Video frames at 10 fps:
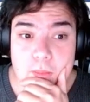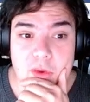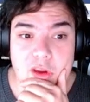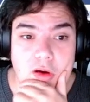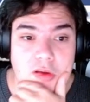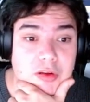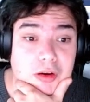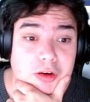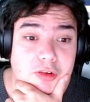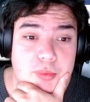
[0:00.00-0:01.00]
because a
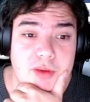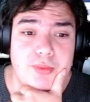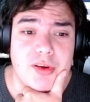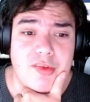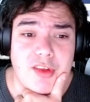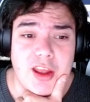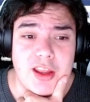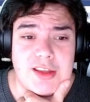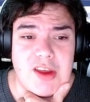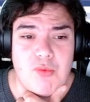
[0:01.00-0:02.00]
lot of people say
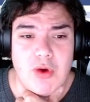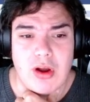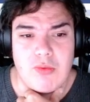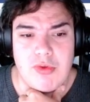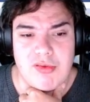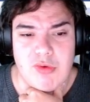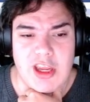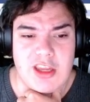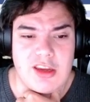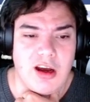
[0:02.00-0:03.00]
they work with
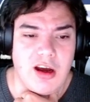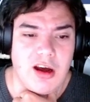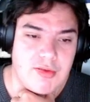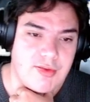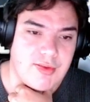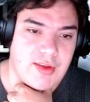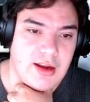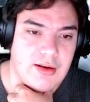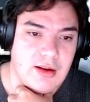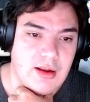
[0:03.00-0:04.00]
raycasts,
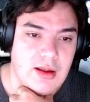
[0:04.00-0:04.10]
and